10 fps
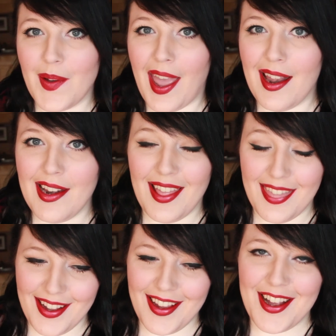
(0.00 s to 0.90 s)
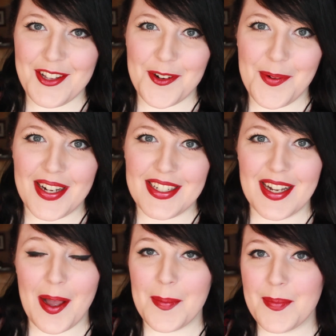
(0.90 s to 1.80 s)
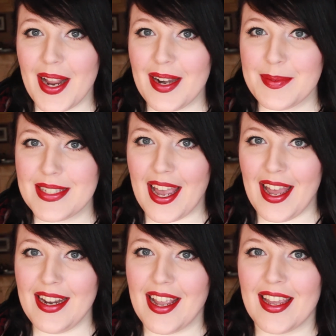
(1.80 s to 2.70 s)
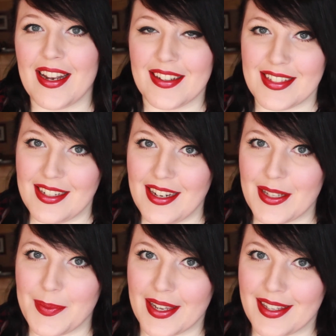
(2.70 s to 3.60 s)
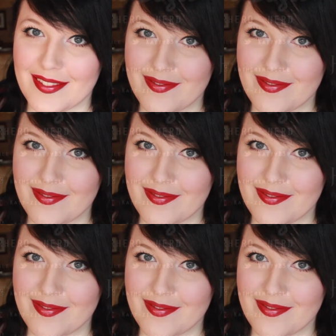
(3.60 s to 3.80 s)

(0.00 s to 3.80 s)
again, thank you guys for watching. My name is Kat, and I'll see you next week.